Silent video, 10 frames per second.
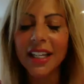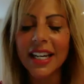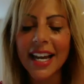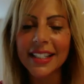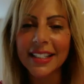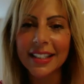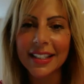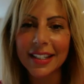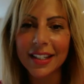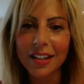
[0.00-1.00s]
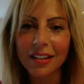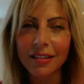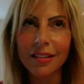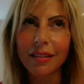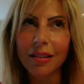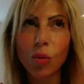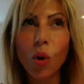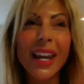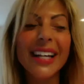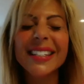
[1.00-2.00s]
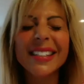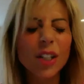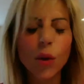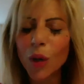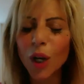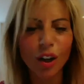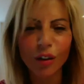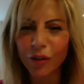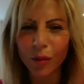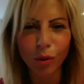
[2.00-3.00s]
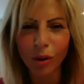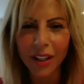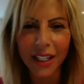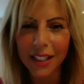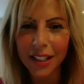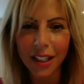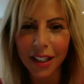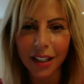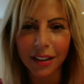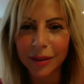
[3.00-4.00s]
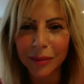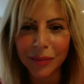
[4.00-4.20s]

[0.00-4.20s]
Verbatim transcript: think lessons, what lessons can we learn from all of this, do you think?